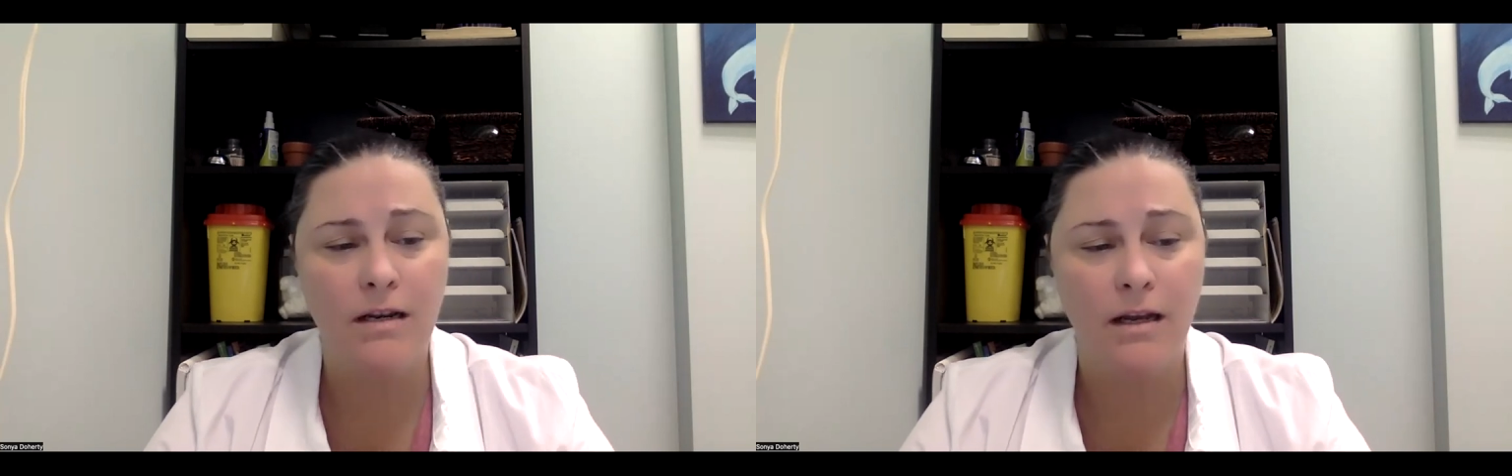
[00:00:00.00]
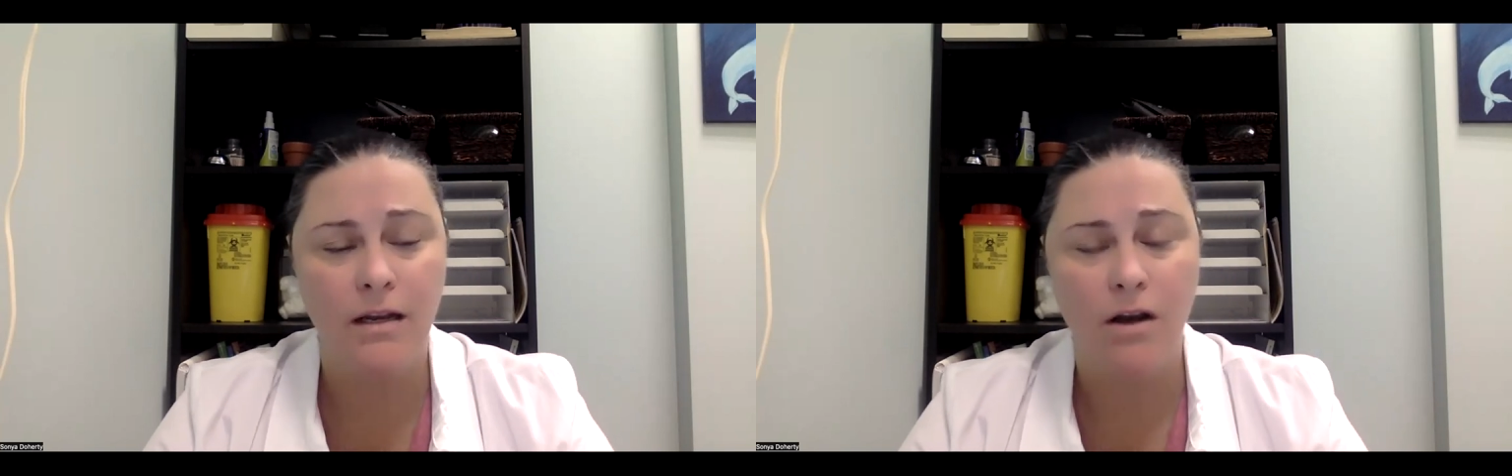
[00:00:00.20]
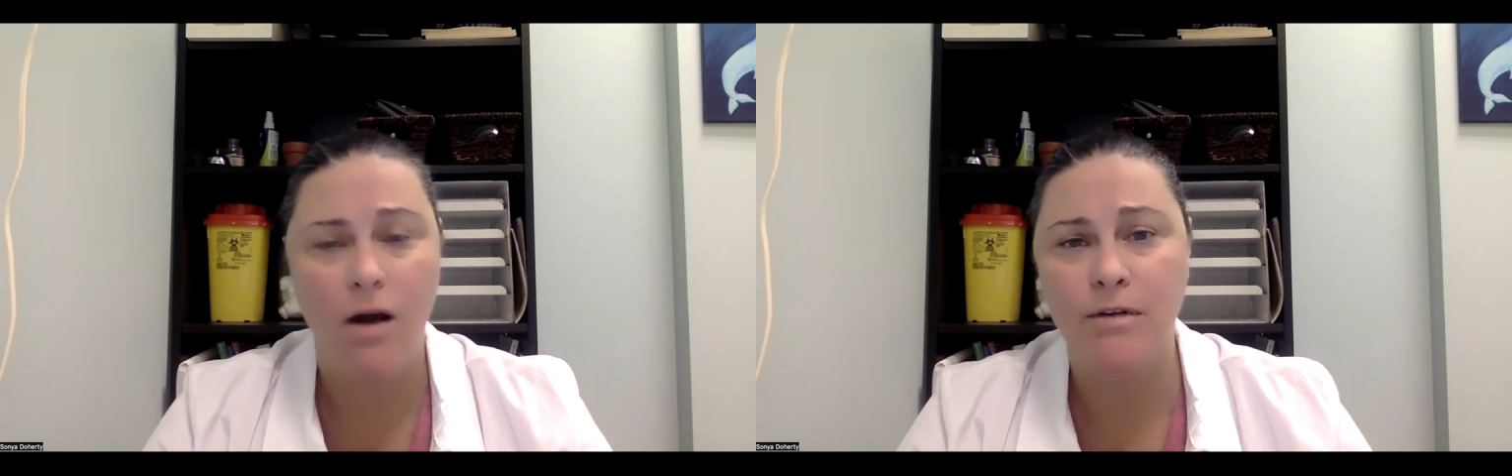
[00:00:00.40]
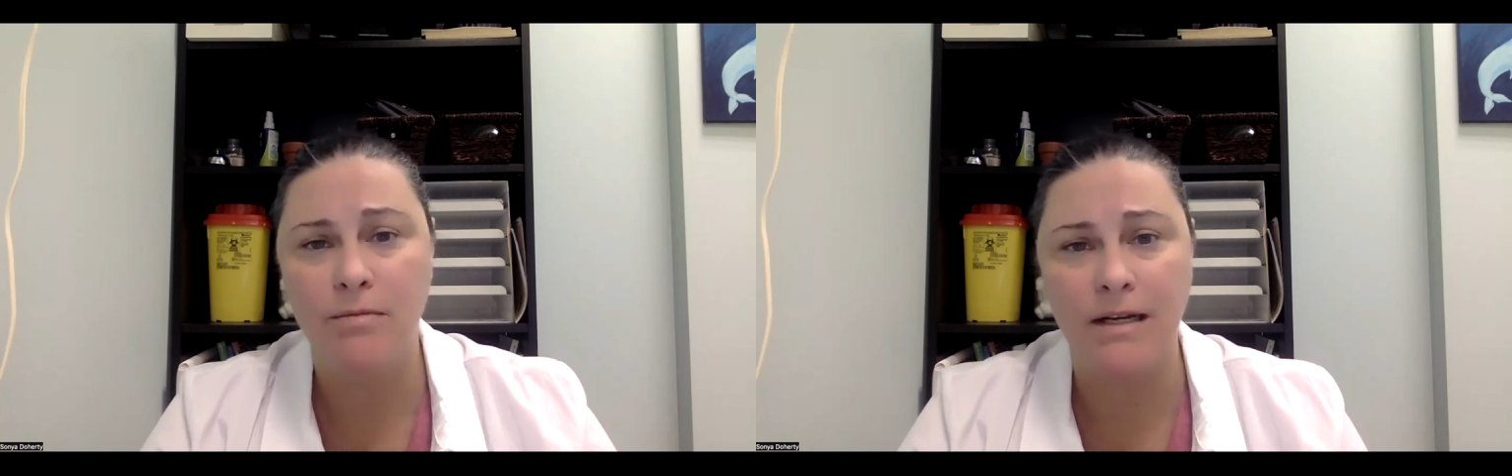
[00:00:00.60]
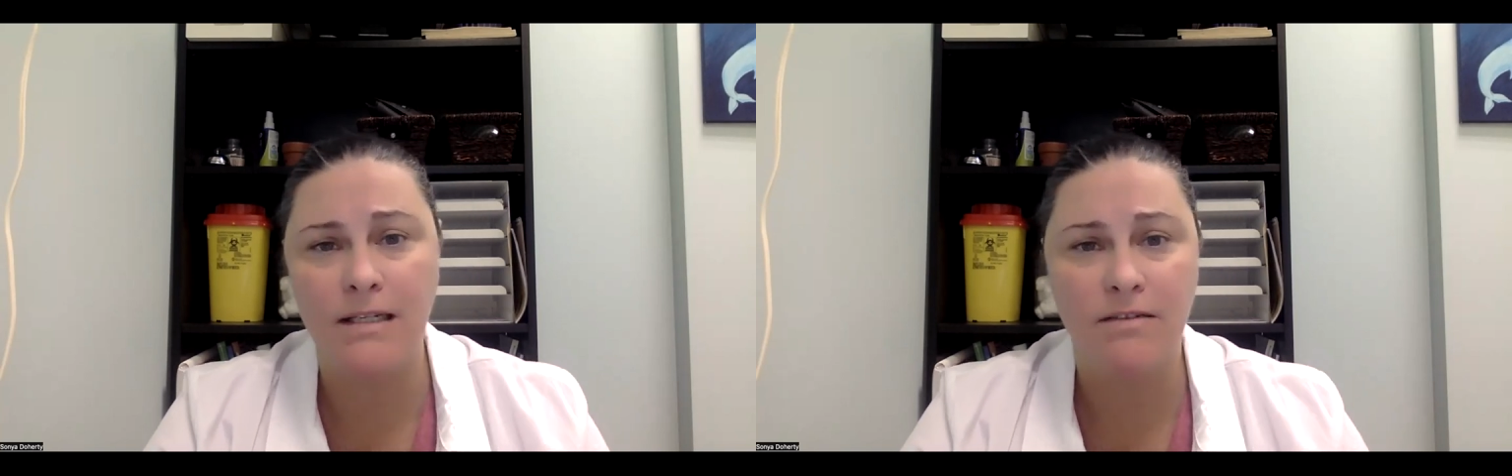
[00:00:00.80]
it can
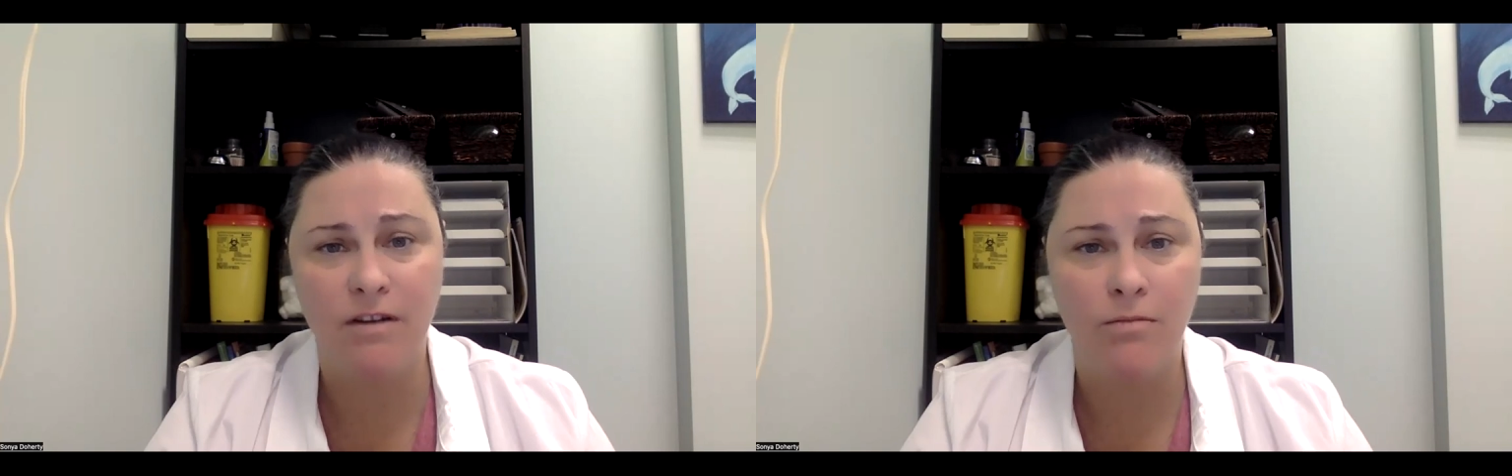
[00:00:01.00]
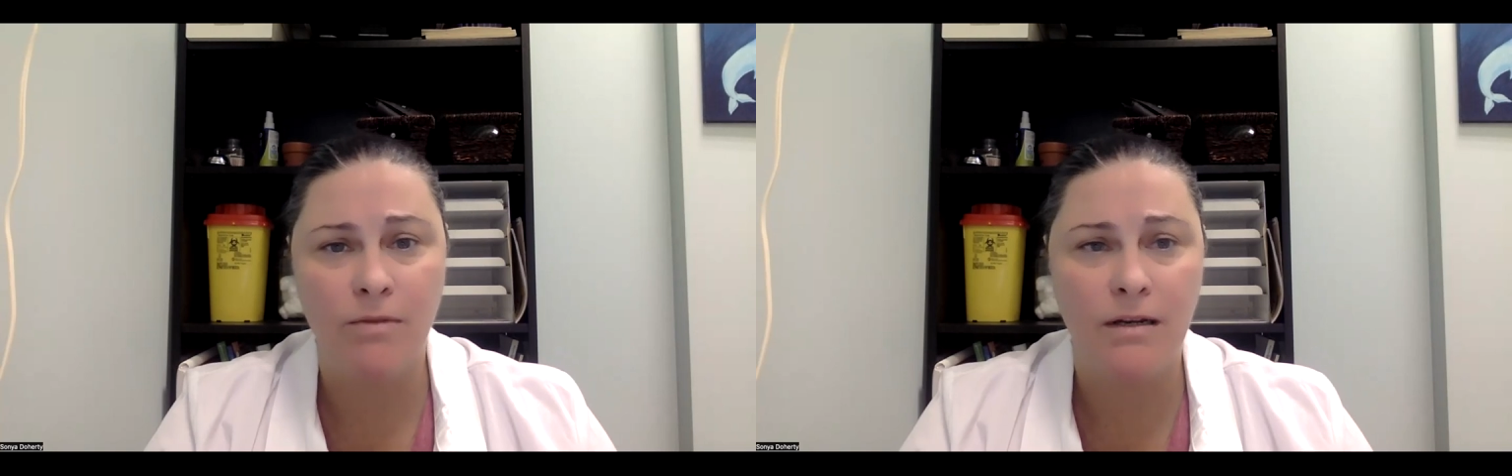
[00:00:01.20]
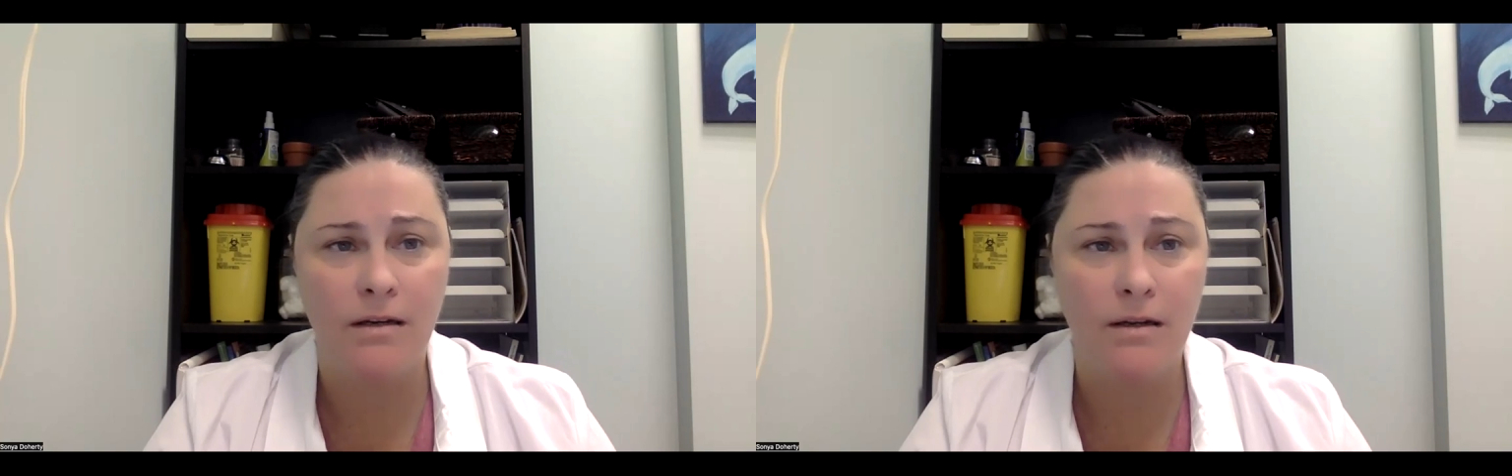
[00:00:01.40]
optimize development,